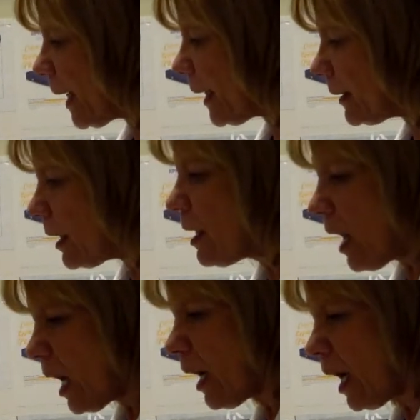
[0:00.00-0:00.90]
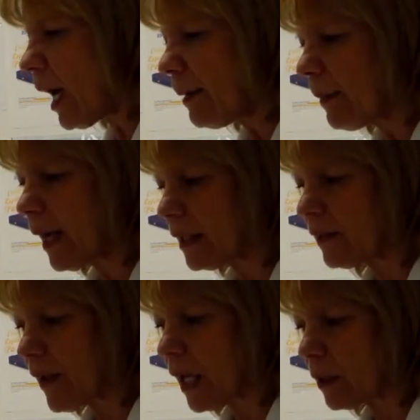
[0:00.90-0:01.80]
pain, I might
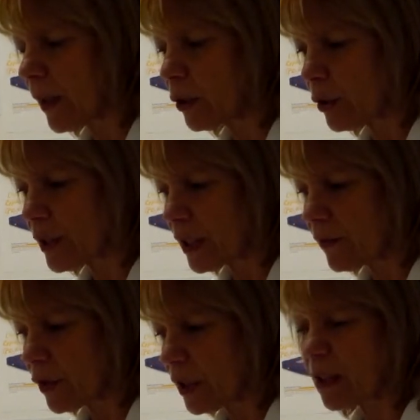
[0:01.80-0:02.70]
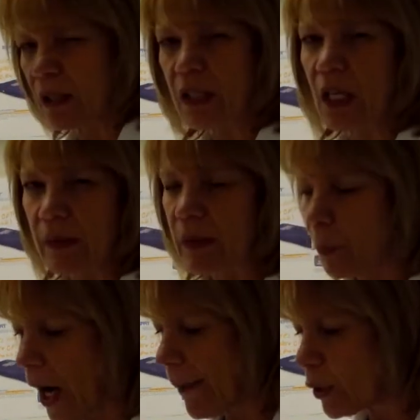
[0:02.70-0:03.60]
evaluate her to see if she needs incentive
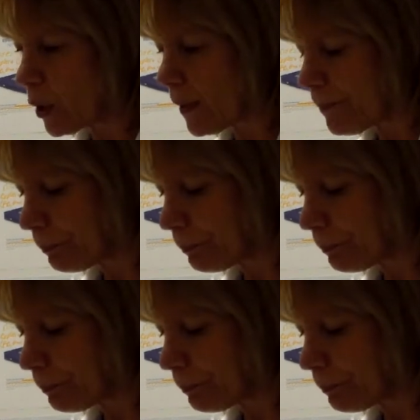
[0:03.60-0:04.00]
spirometry.